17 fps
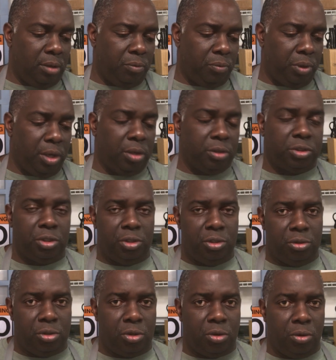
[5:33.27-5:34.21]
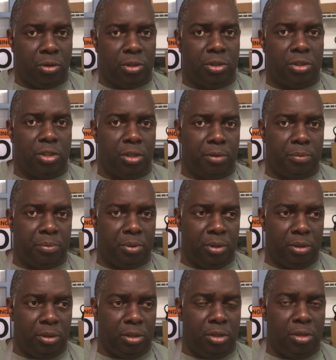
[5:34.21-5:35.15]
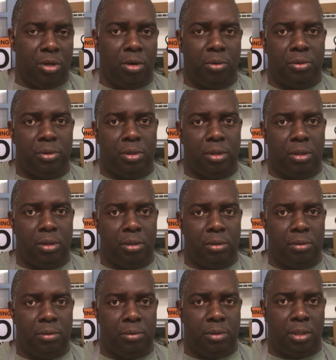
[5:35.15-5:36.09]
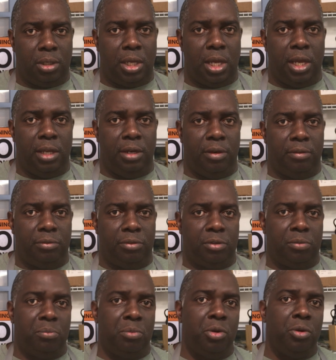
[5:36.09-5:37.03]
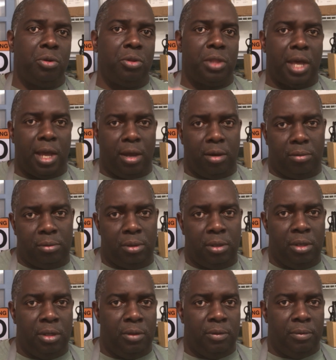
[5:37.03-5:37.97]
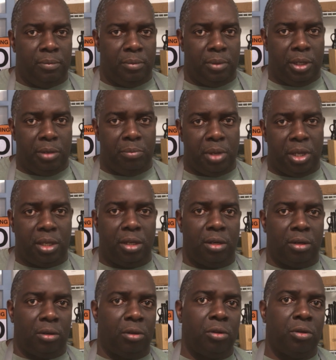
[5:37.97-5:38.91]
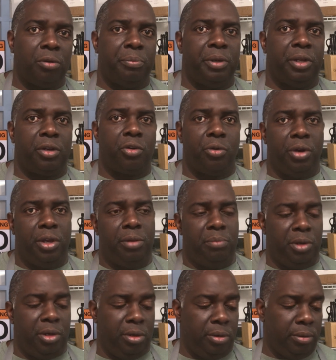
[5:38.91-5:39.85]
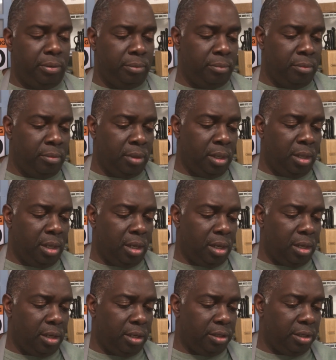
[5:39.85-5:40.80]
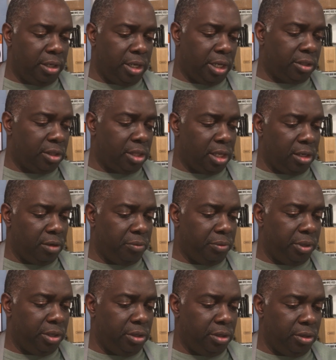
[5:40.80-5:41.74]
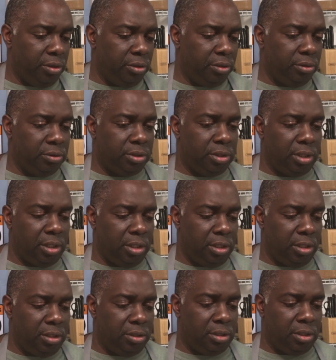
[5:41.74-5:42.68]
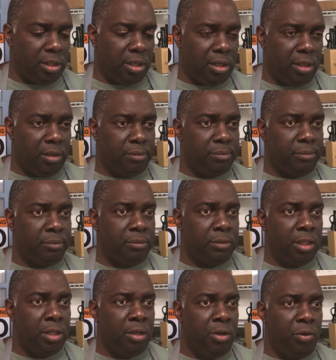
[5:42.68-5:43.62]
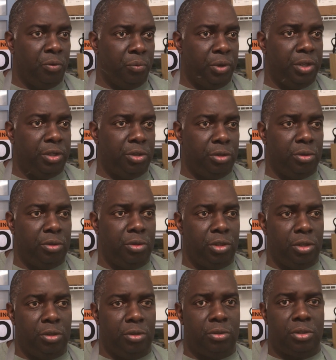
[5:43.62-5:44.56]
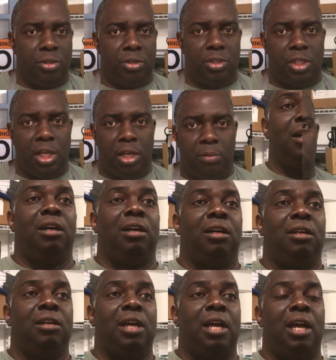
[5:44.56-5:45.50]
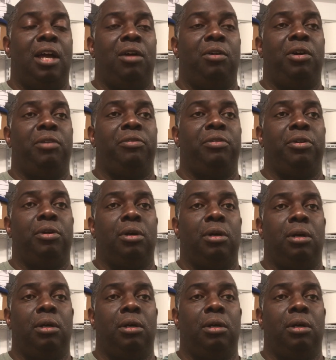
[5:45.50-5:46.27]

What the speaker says: We also use corn syrup to, you know, to kind of smooth out and make it a little bit creamier. The next thing that we use is we do use a stable. However,